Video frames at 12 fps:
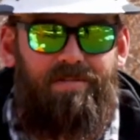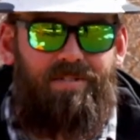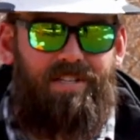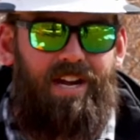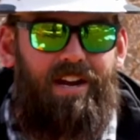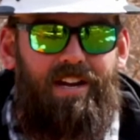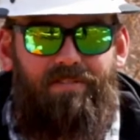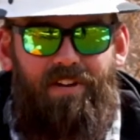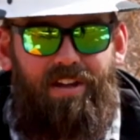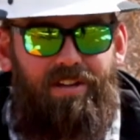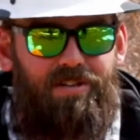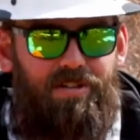Taking
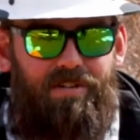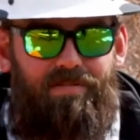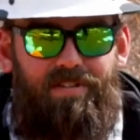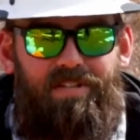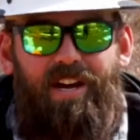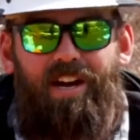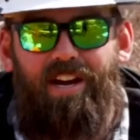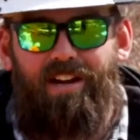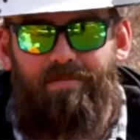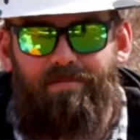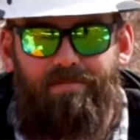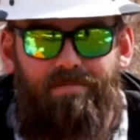advantage of the
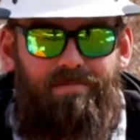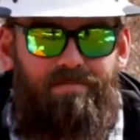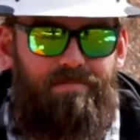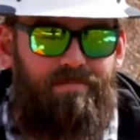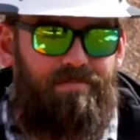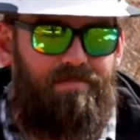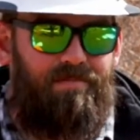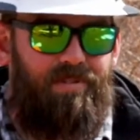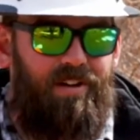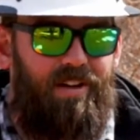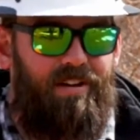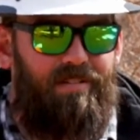time
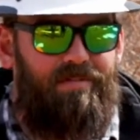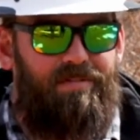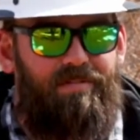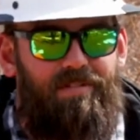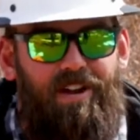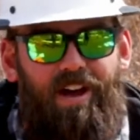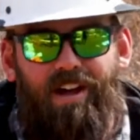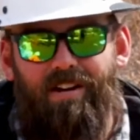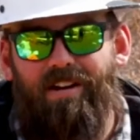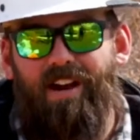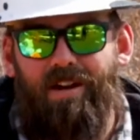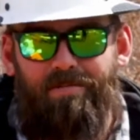of not
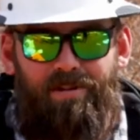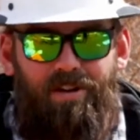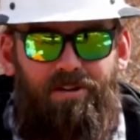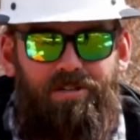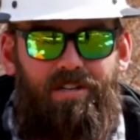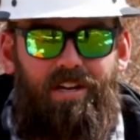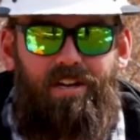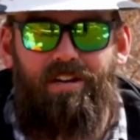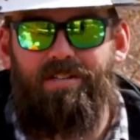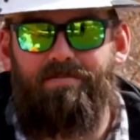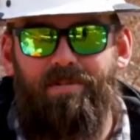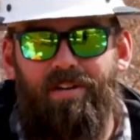high production
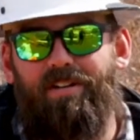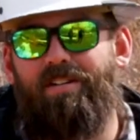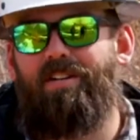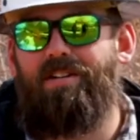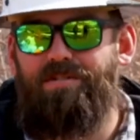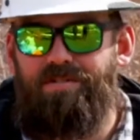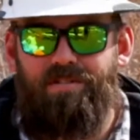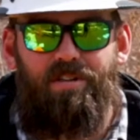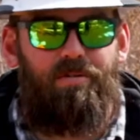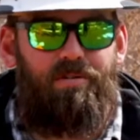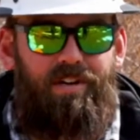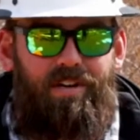days, but
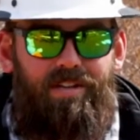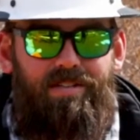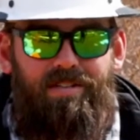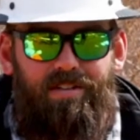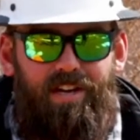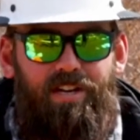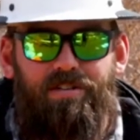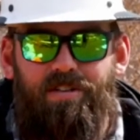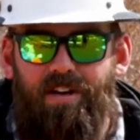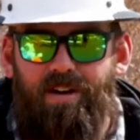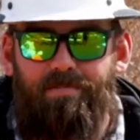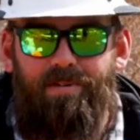slower days and catching
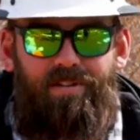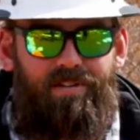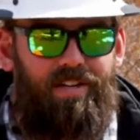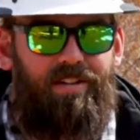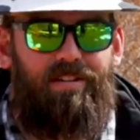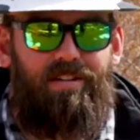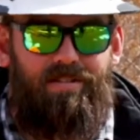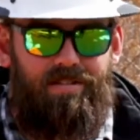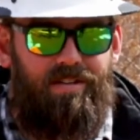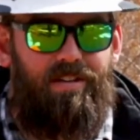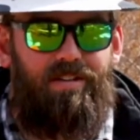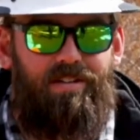up and getting things
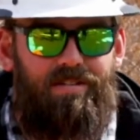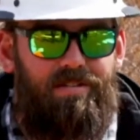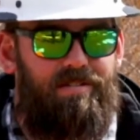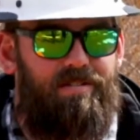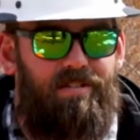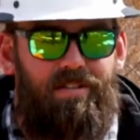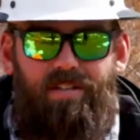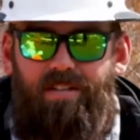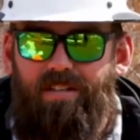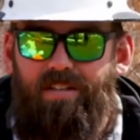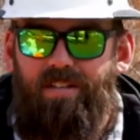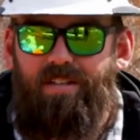done is
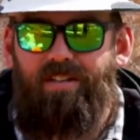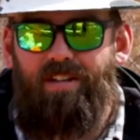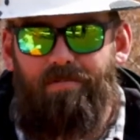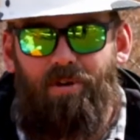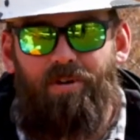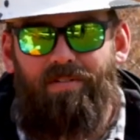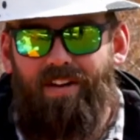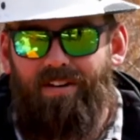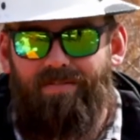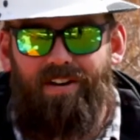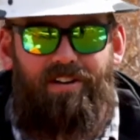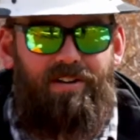the
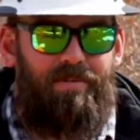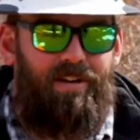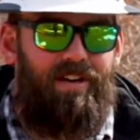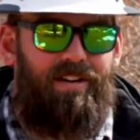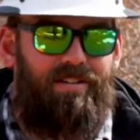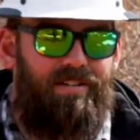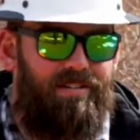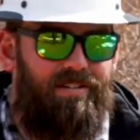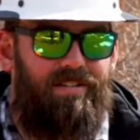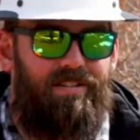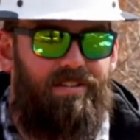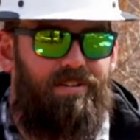motivating factor behind it,
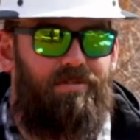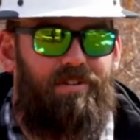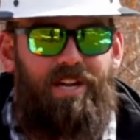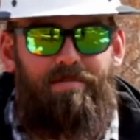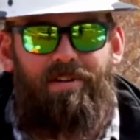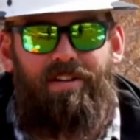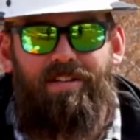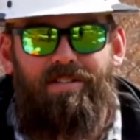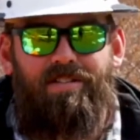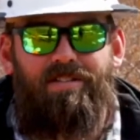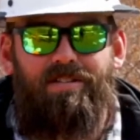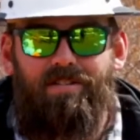you know, keeping
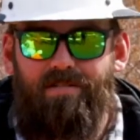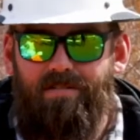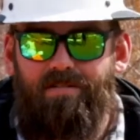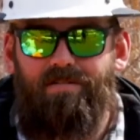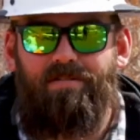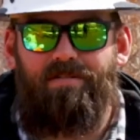consistent.